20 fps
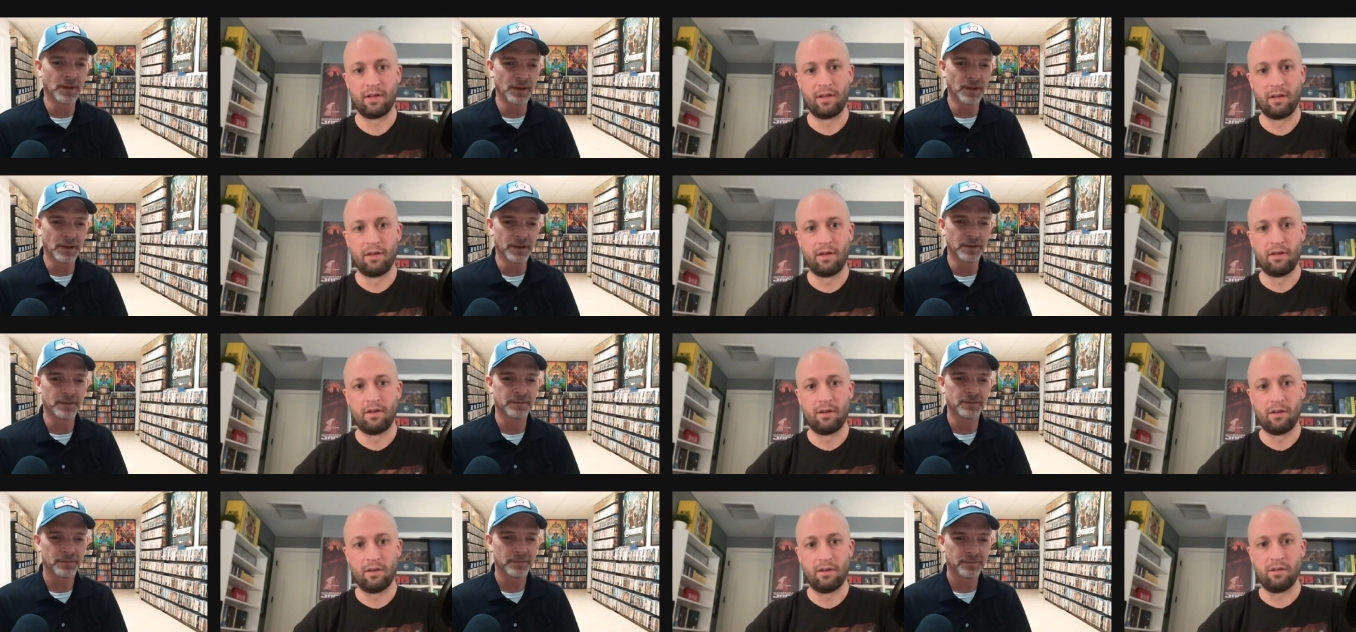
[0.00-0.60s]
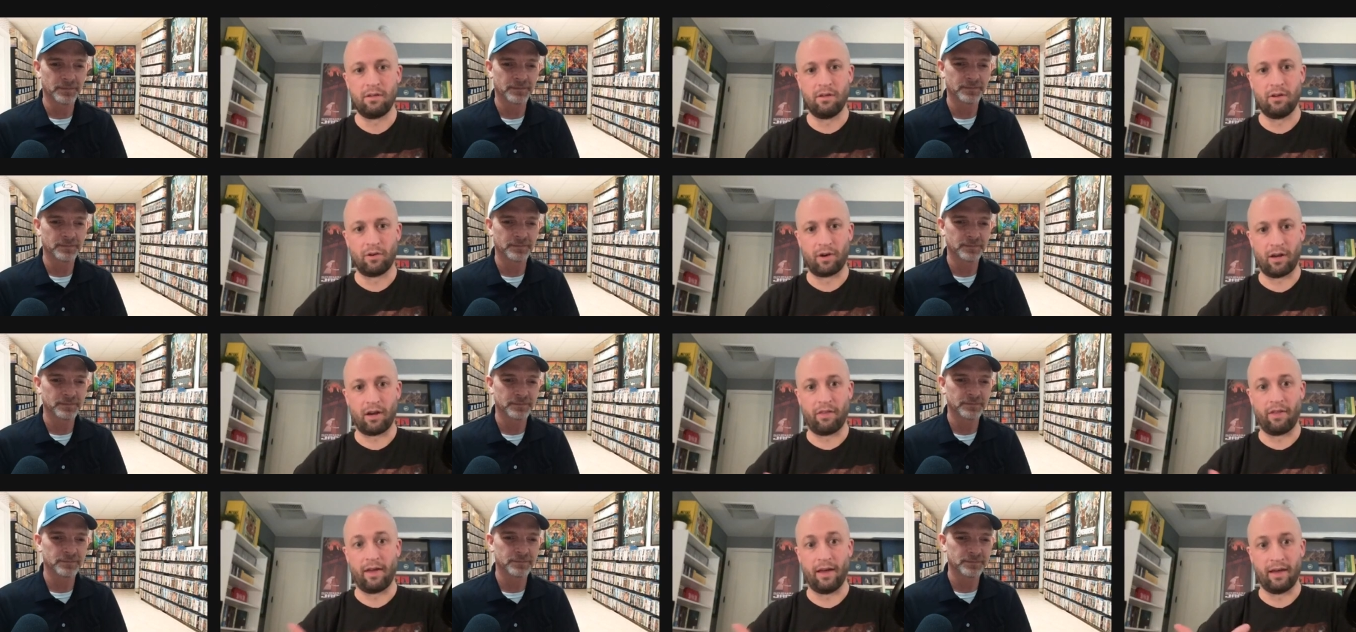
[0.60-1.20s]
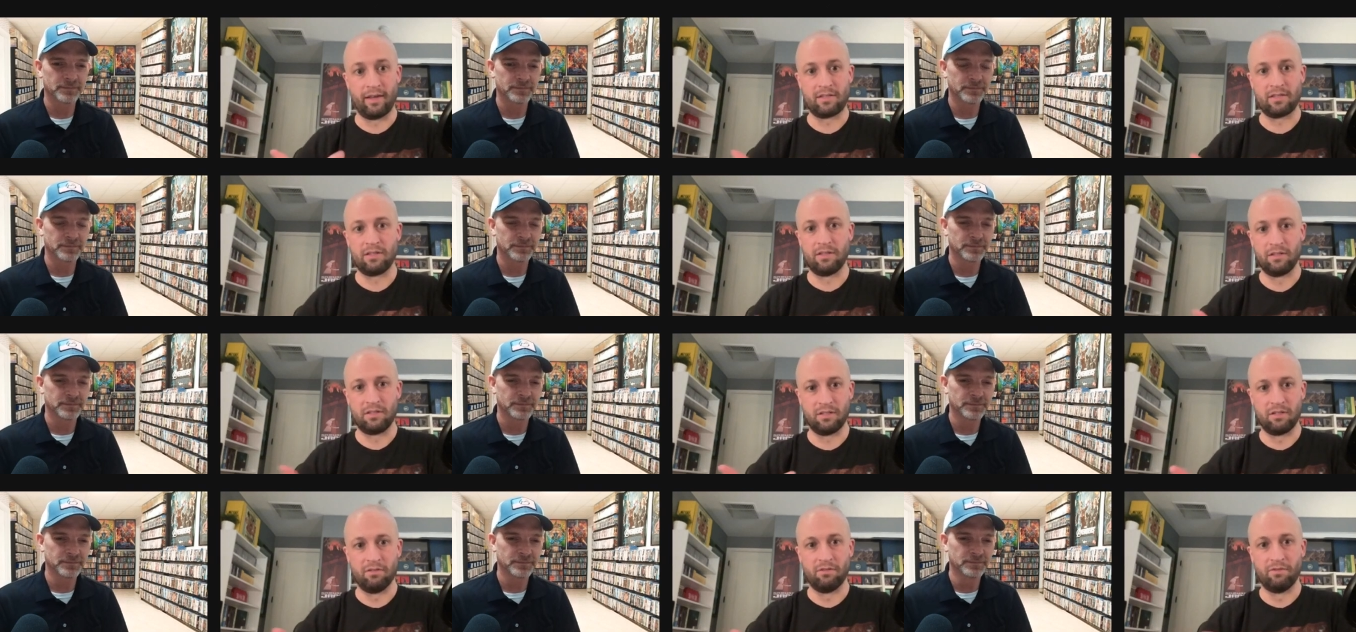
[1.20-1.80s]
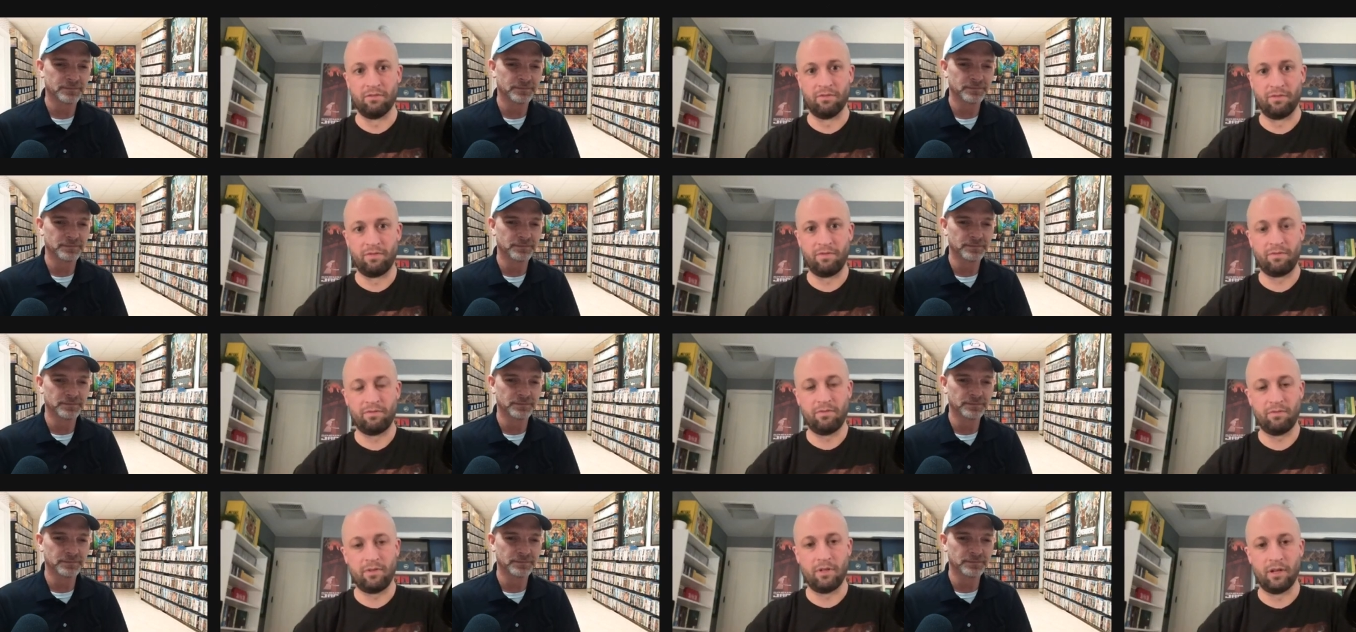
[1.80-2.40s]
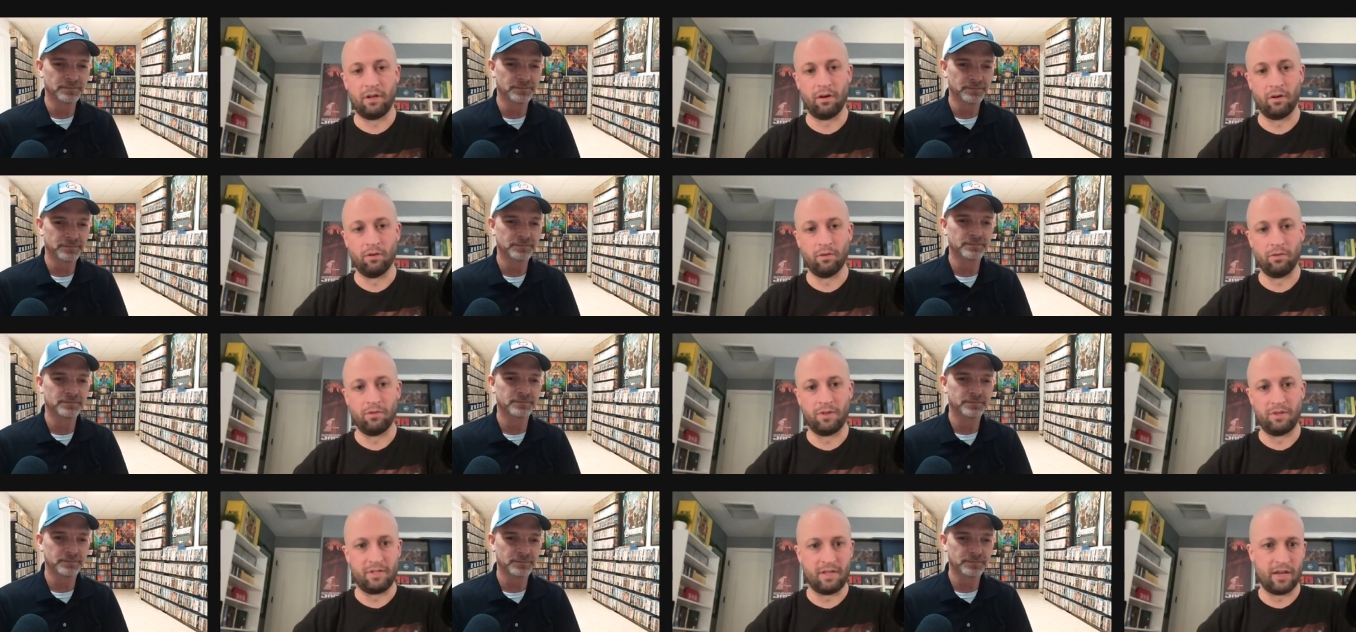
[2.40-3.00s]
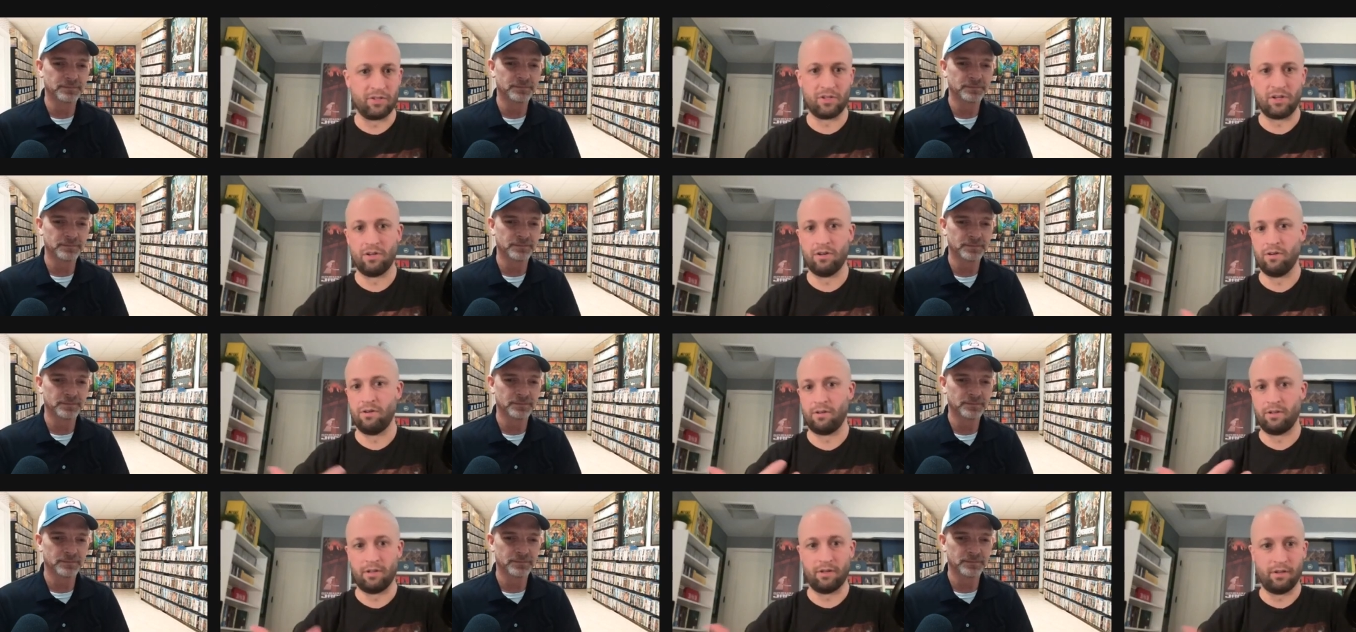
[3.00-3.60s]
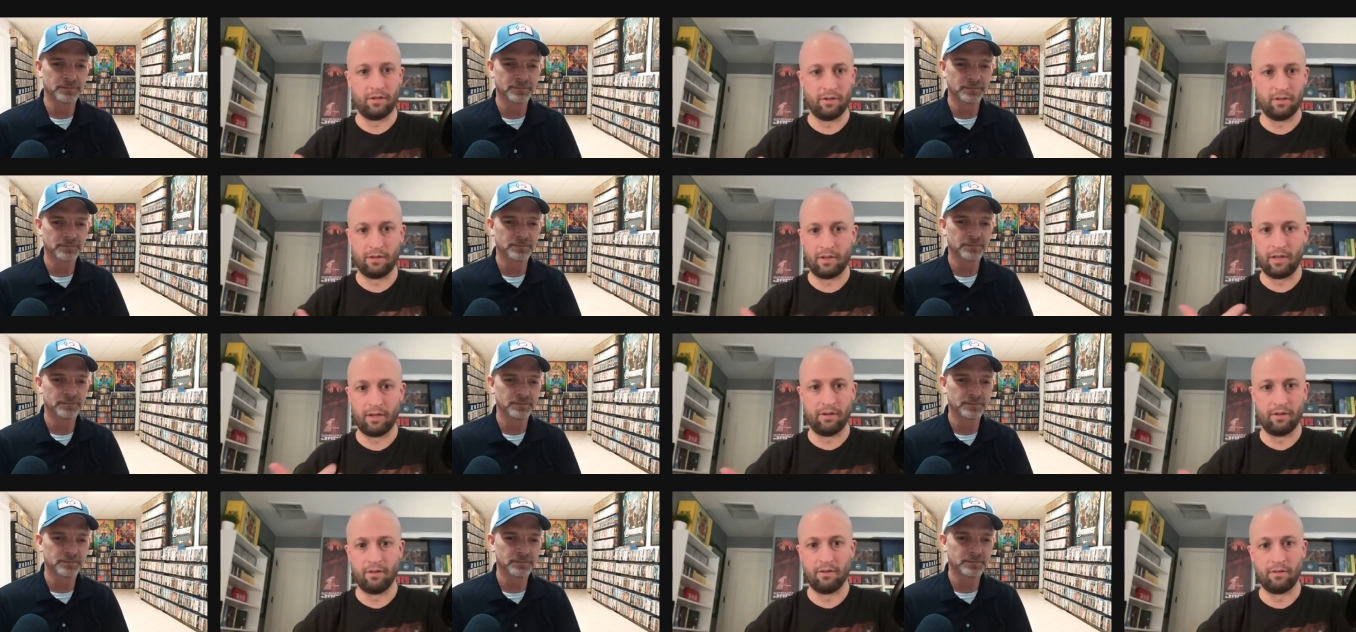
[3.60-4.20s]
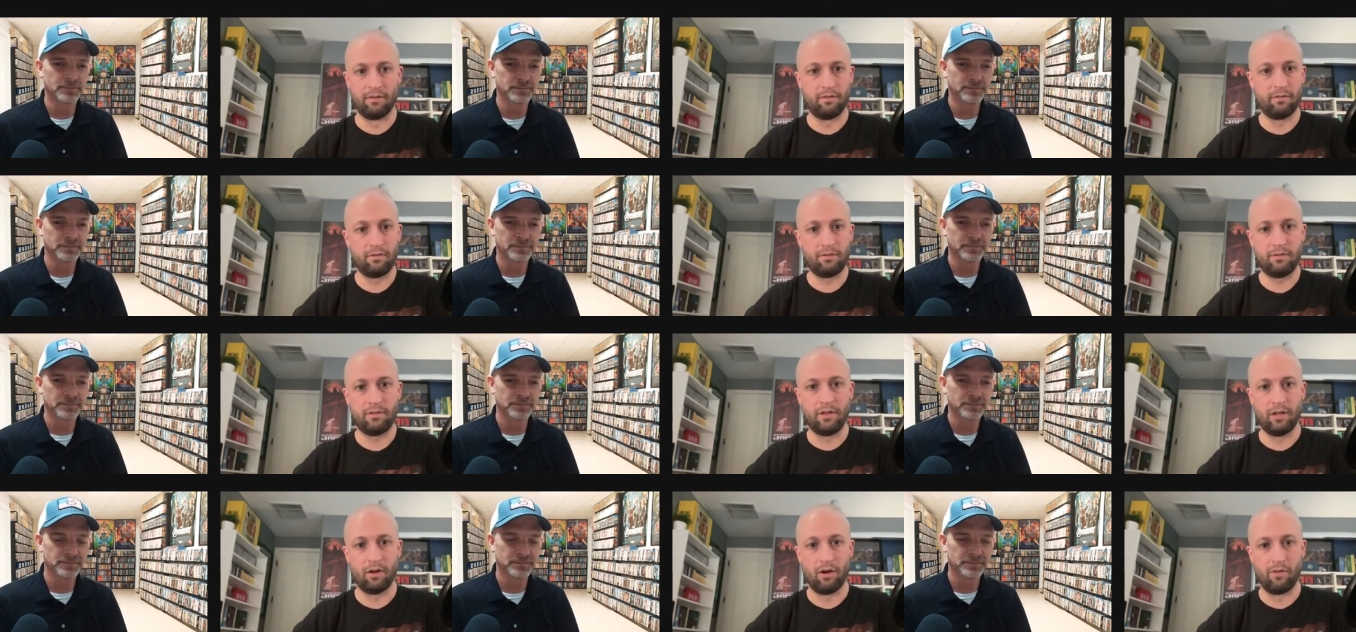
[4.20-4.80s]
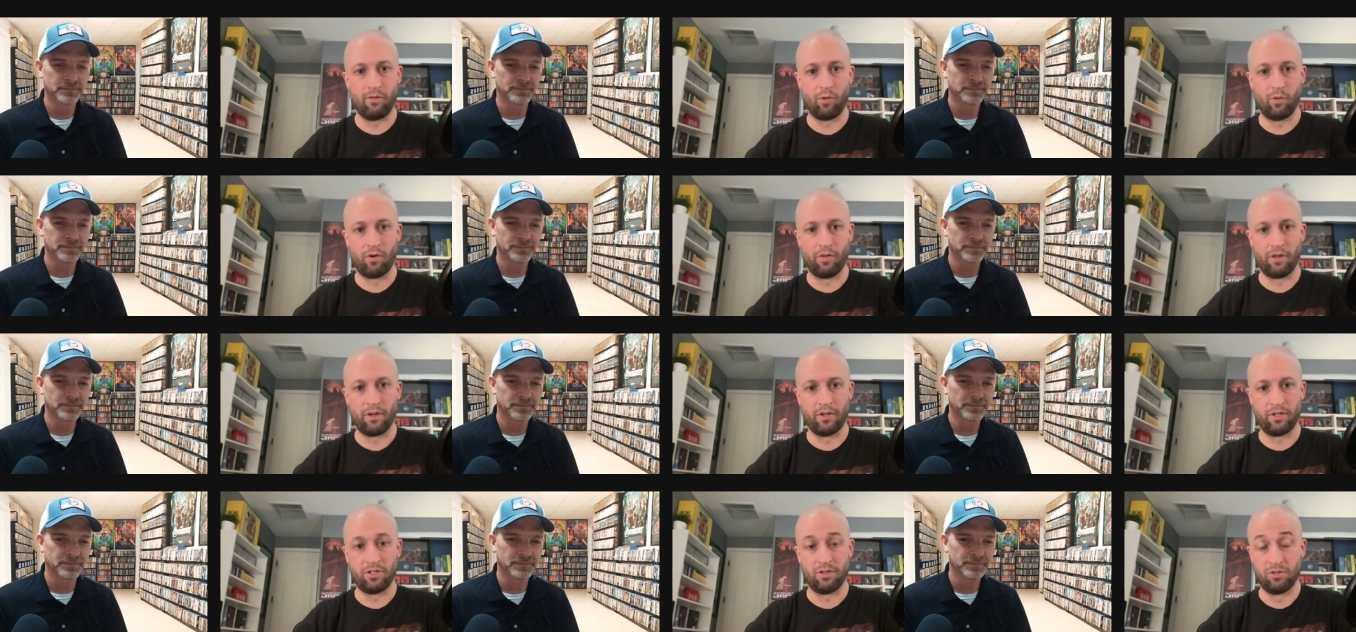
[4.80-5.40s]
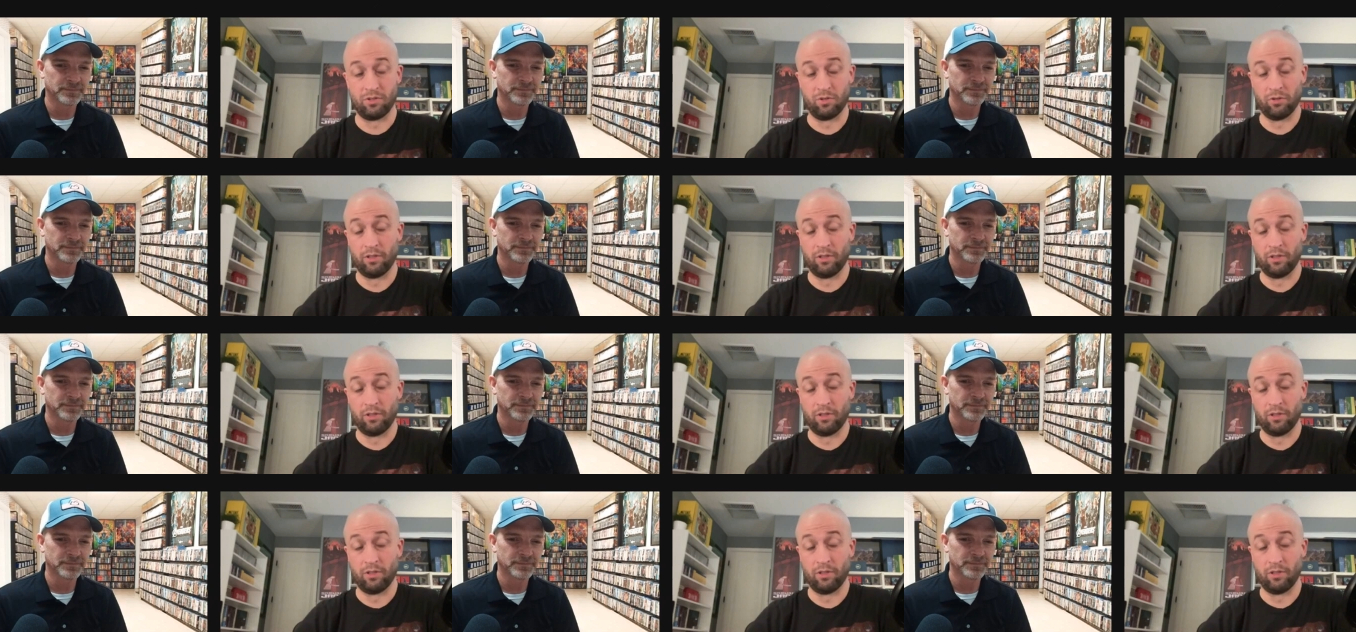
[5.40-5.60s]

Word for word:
Speaker 1: yeah, you know, kind of the essence of, you know, the desert and and you know, everywhere they shoot.